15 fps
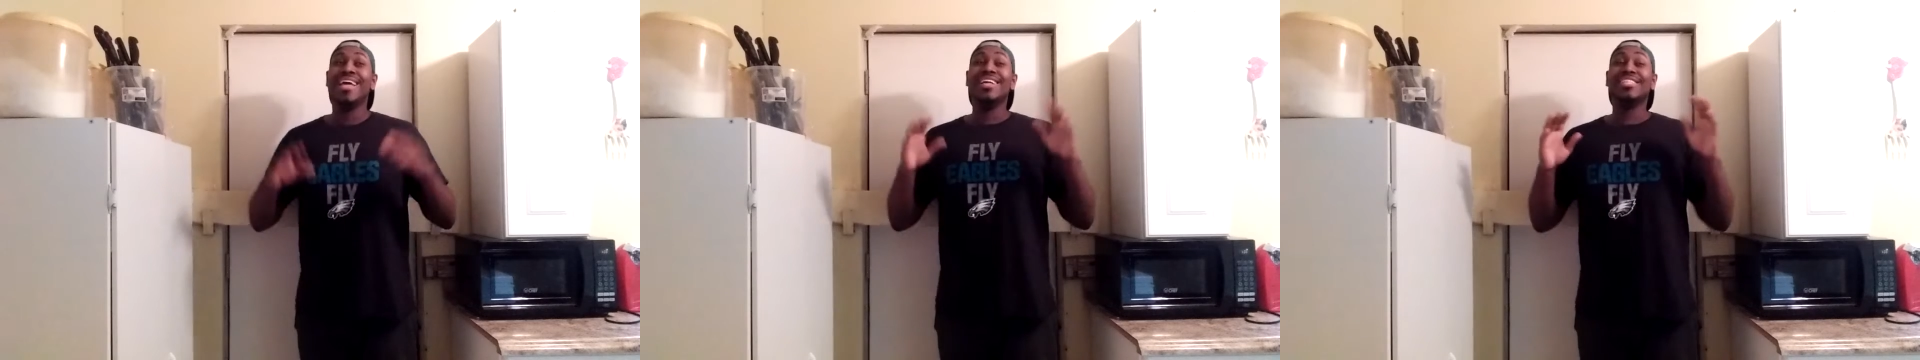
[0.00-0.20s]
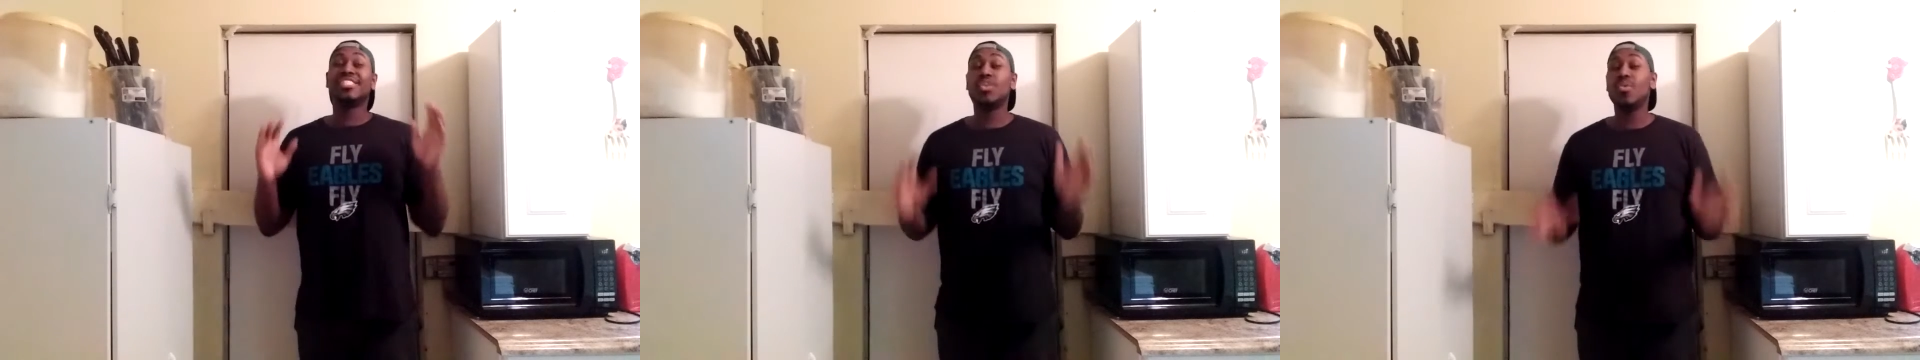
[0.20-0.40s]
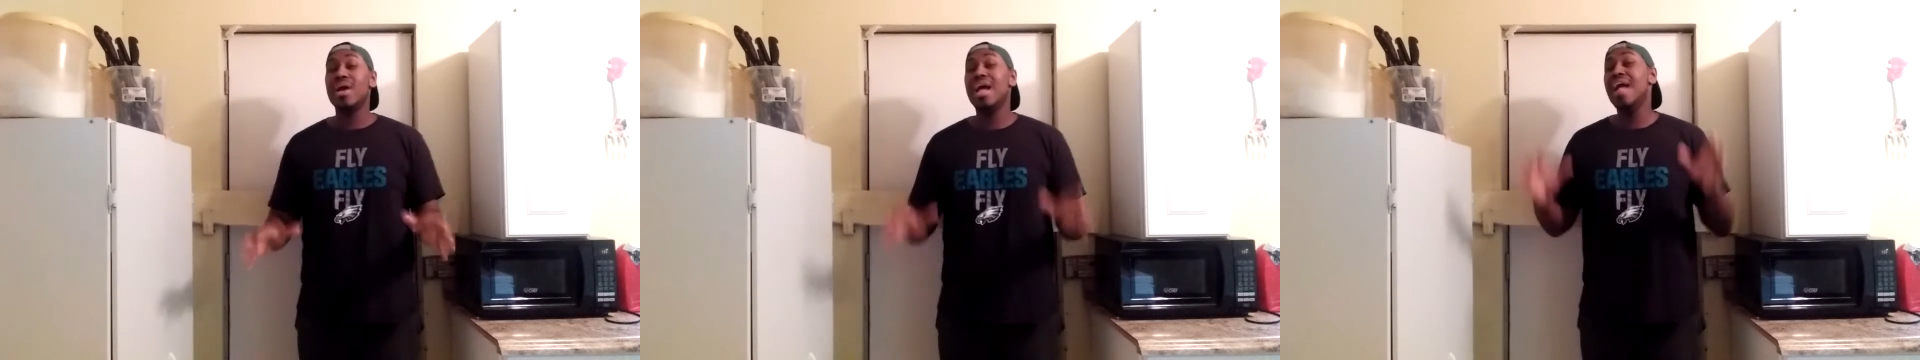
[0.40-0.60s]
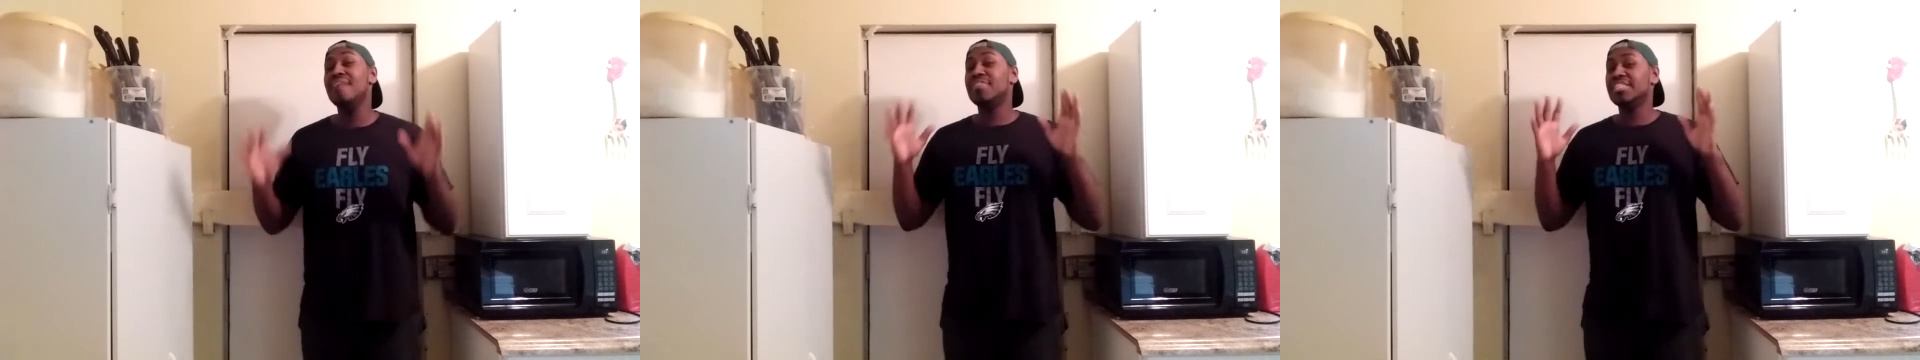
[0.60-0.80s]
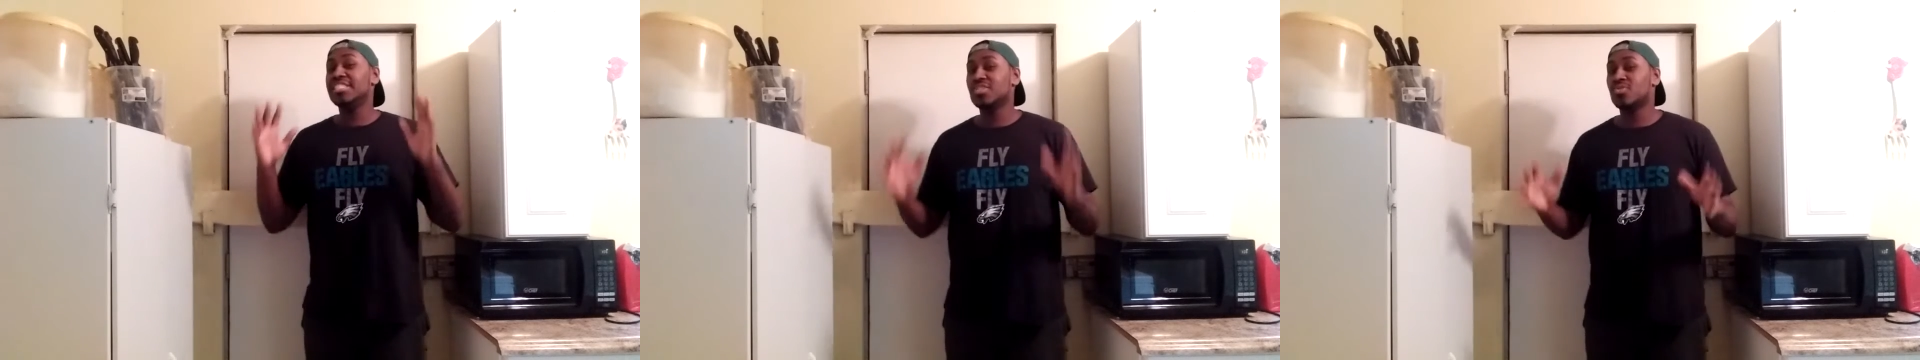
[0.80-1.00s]
it's so
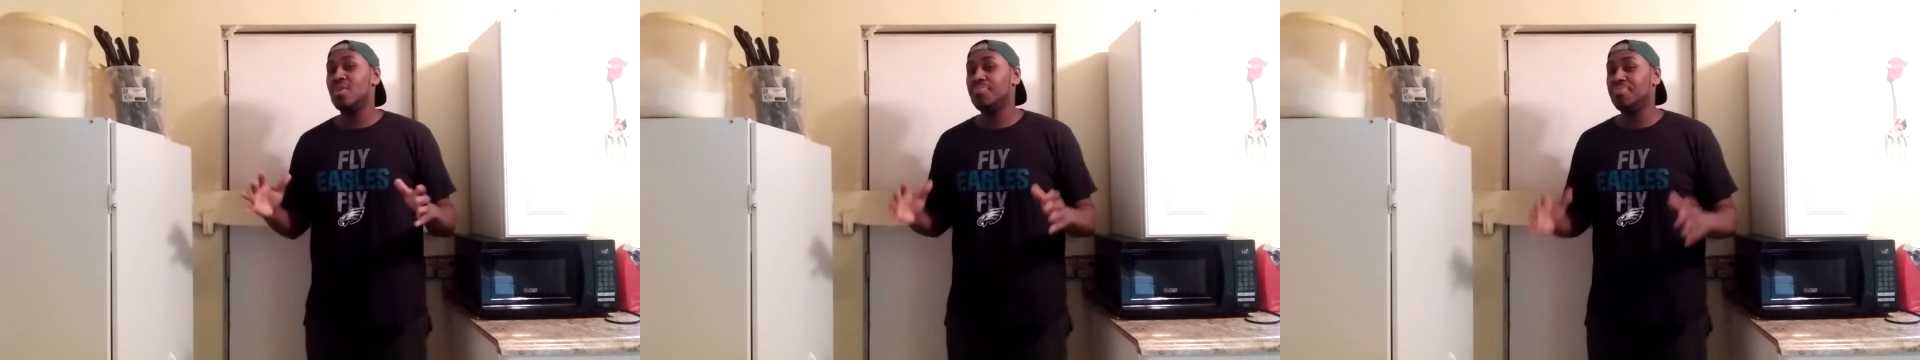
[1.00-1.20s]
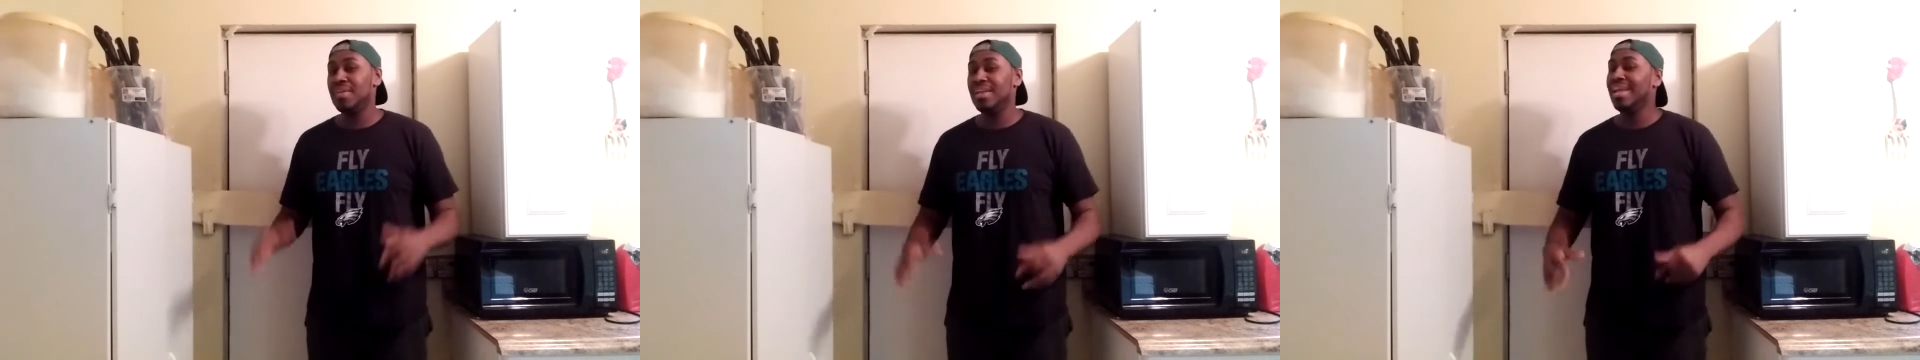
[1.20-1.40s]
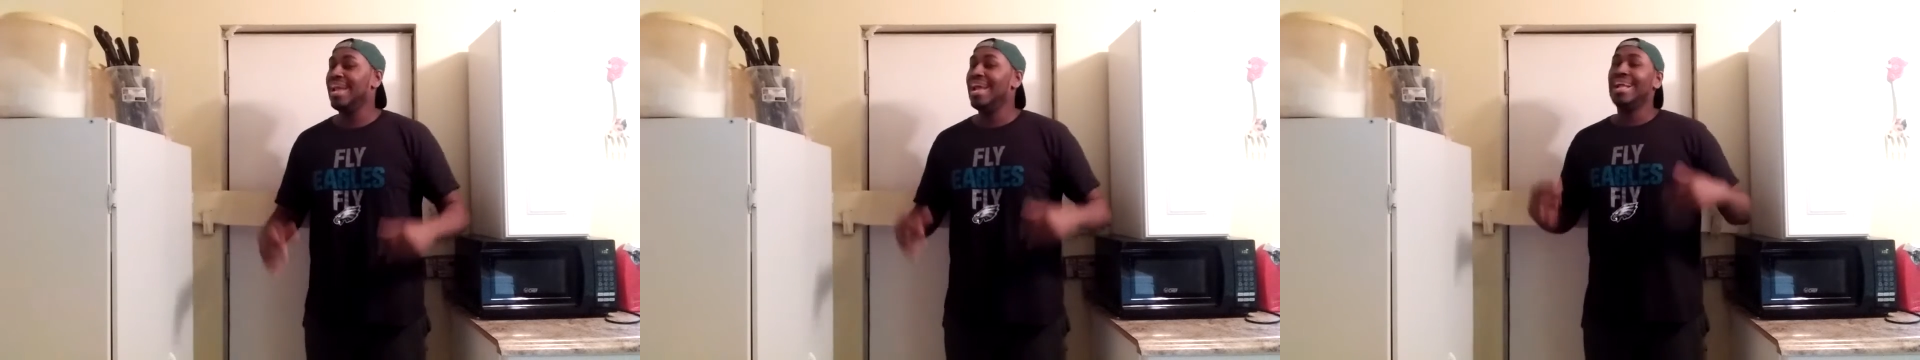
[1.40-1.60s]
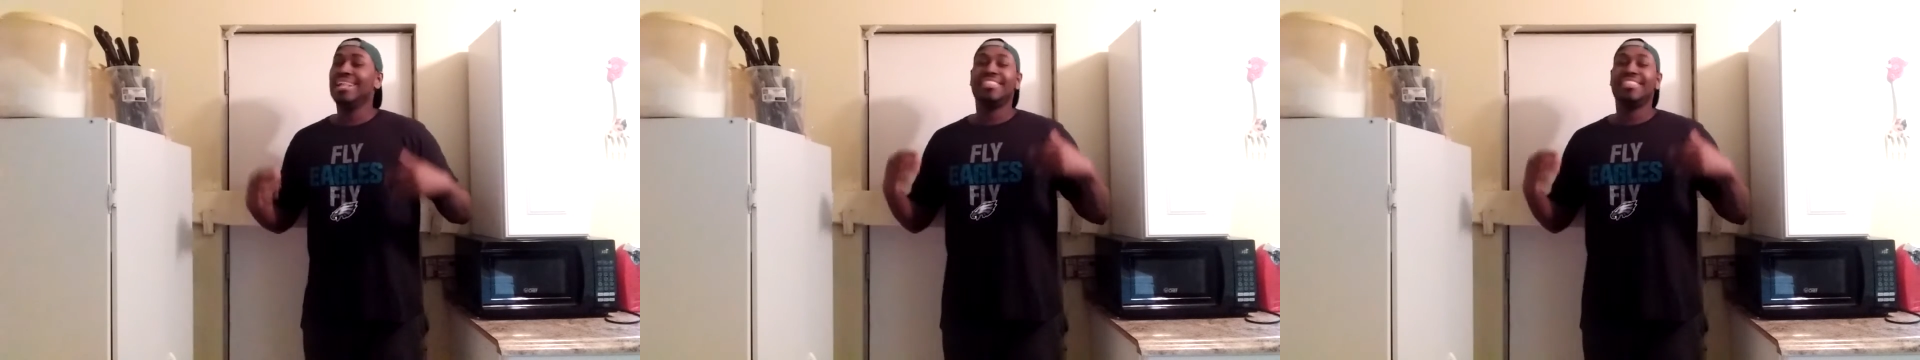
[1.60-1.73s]
heavily scripted.